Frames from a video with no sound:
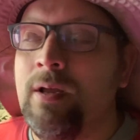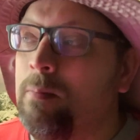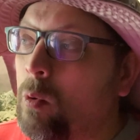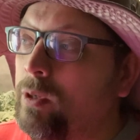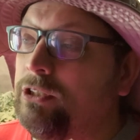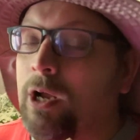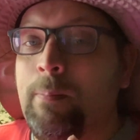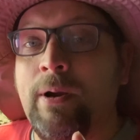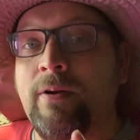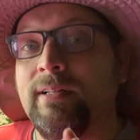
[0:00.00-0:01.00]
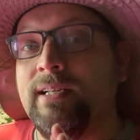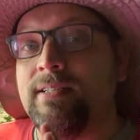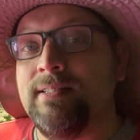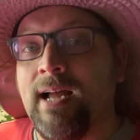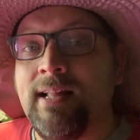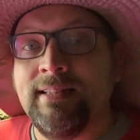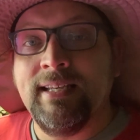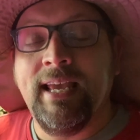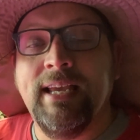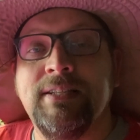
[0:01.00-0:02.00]
but which apparently is not the
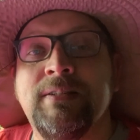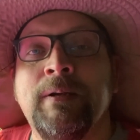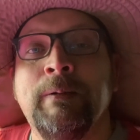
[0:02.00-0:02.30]
case,